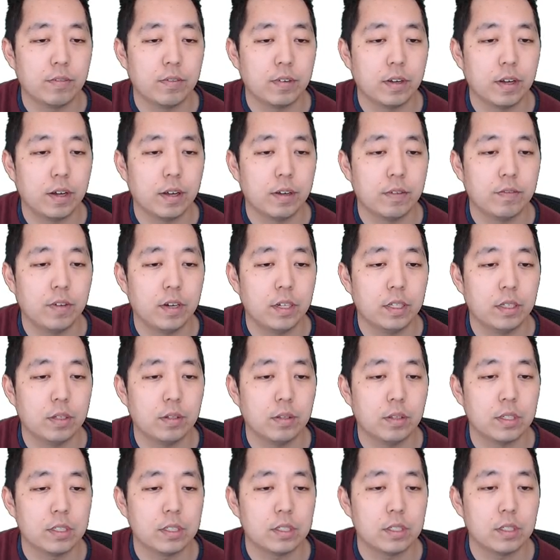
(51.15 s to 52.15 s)
I follow
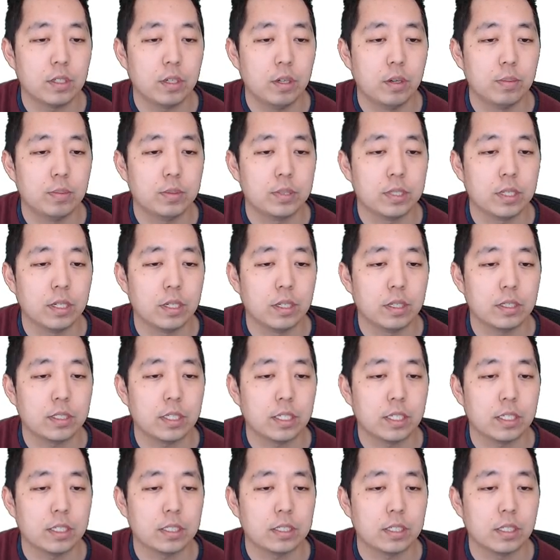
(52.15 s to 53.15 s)
the slopes and it looks
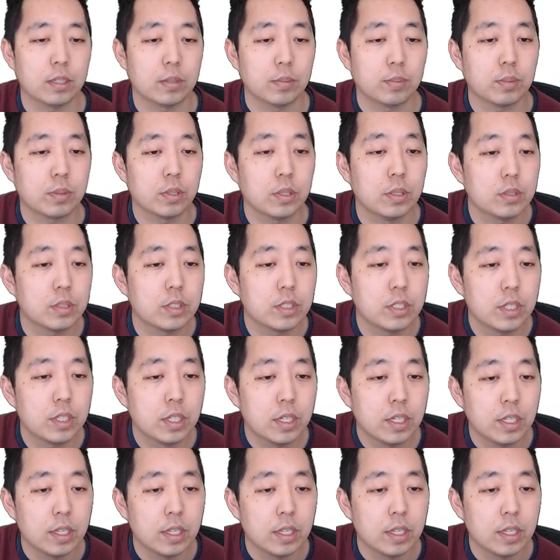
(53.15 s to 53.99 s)
like it's going to approach